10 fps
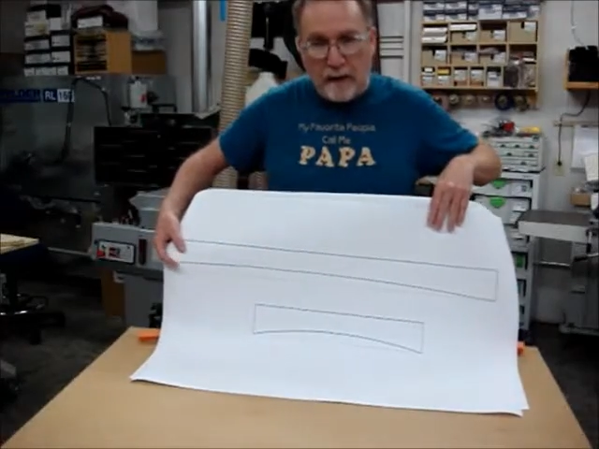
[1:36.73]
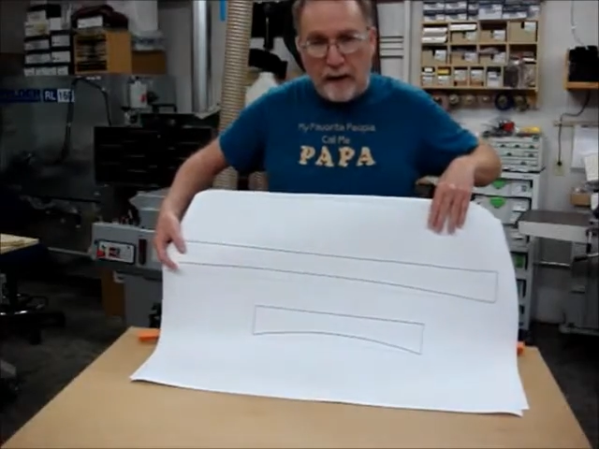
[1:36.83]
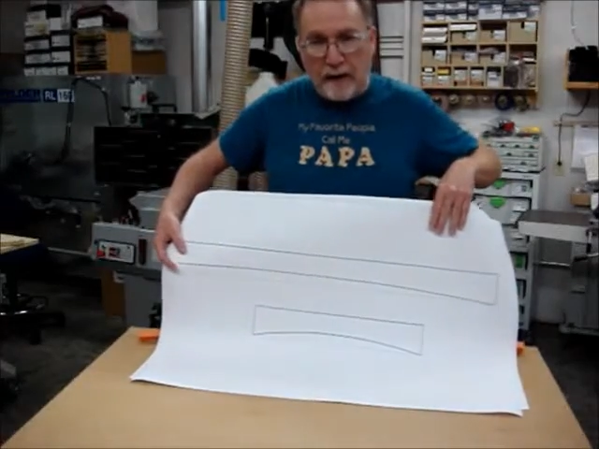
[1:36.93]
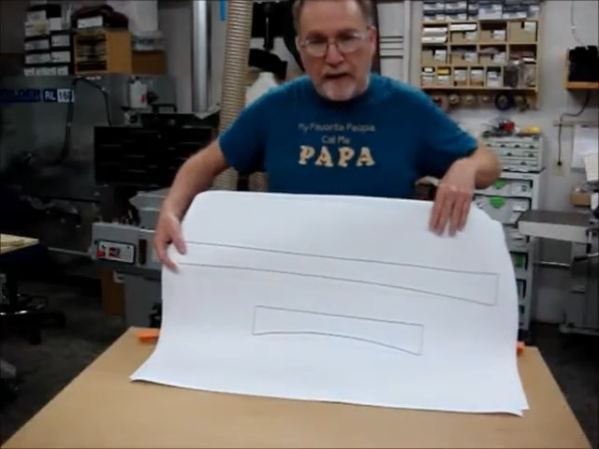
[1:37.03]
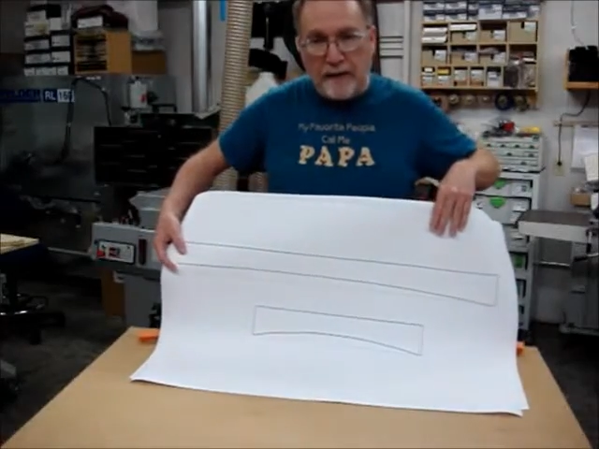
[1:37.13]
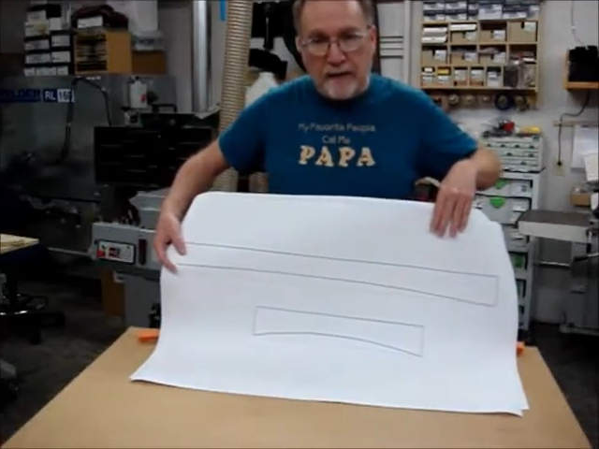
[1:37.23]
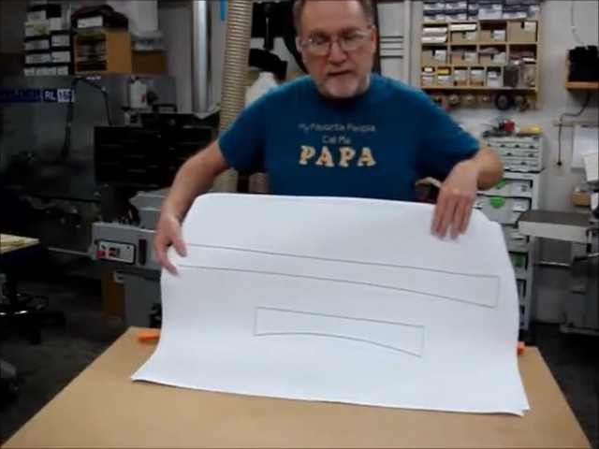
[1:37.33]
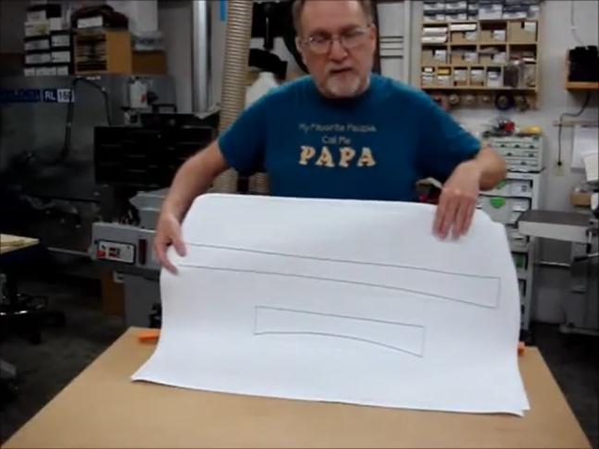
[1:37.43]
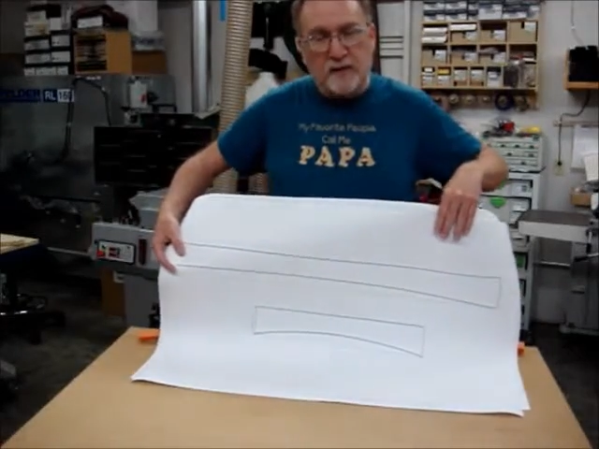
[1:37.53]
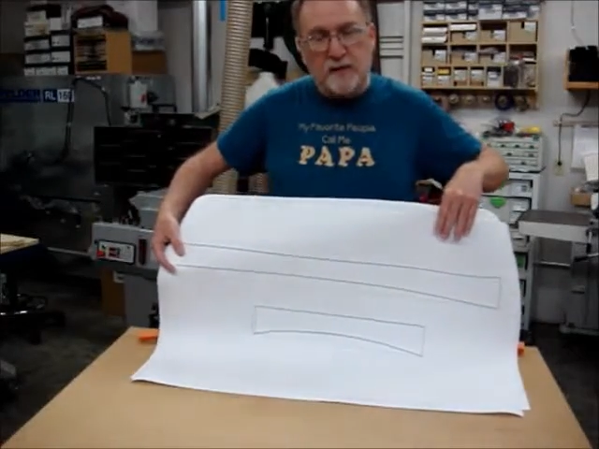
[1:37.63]
and
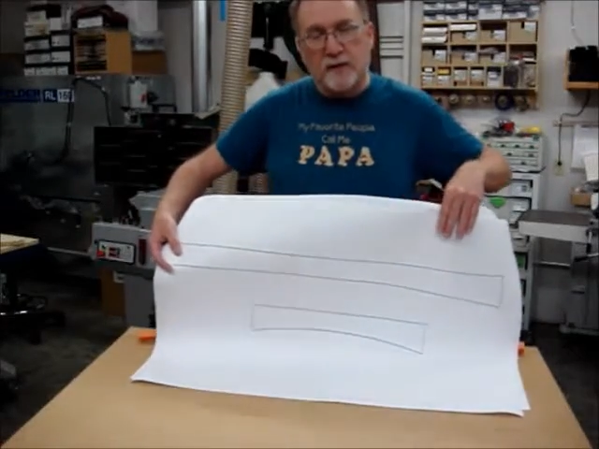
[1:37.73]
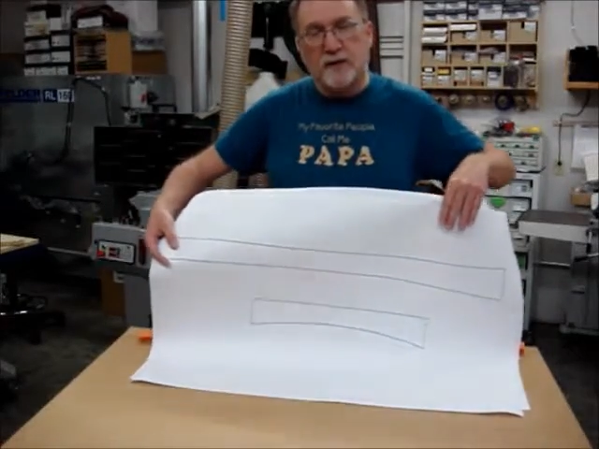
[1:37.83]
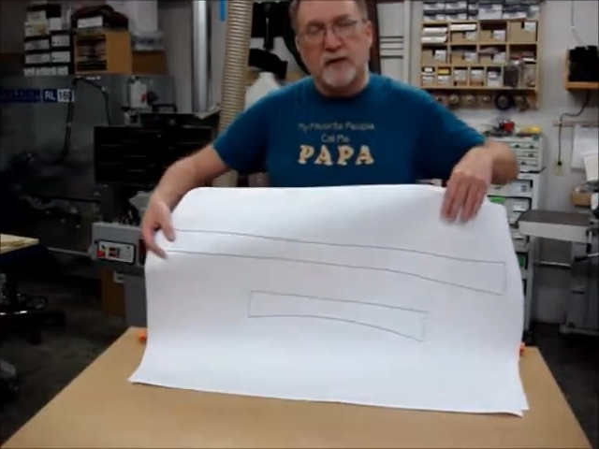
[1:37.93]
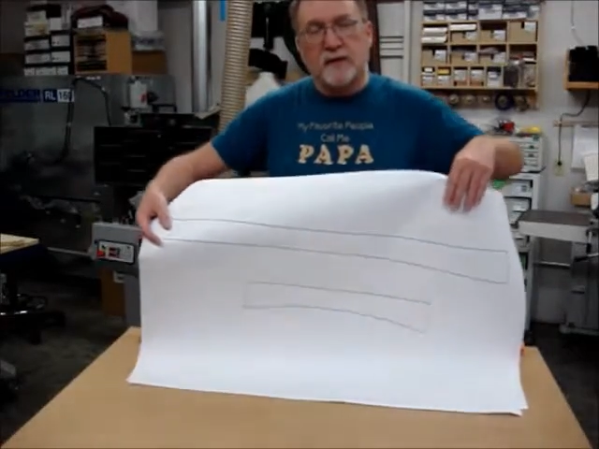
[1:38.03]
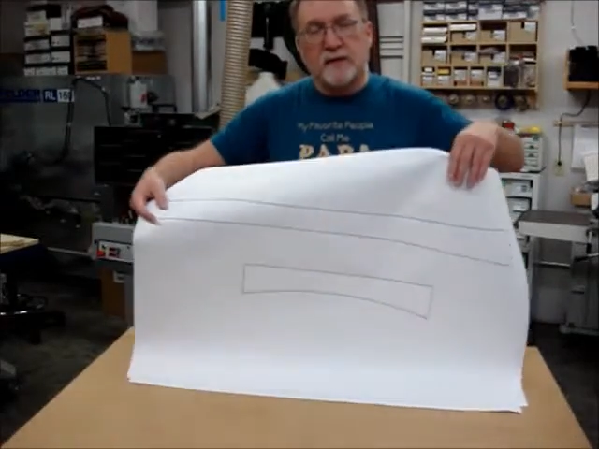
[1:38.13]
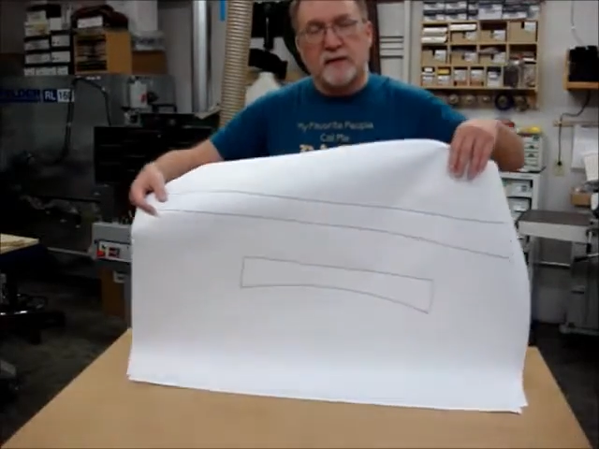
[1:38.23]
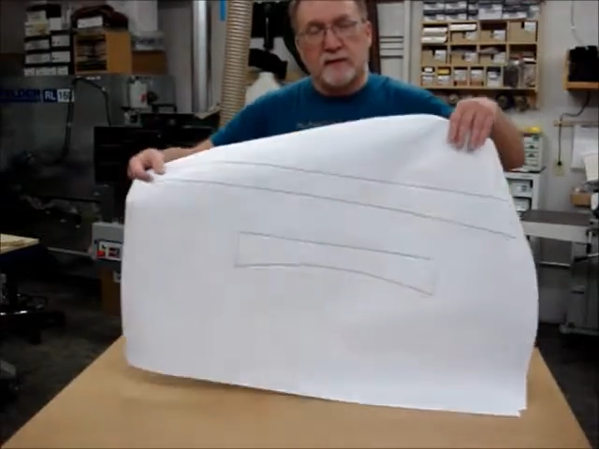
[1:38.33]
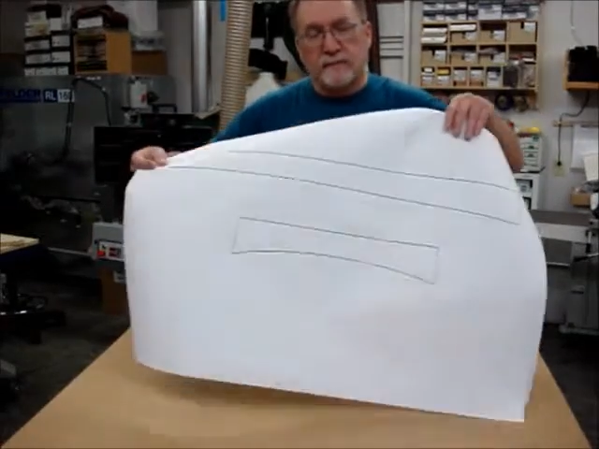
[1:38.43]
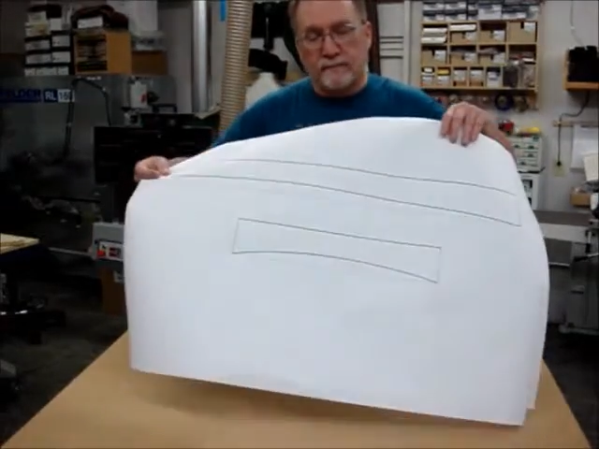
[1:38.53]
that's just,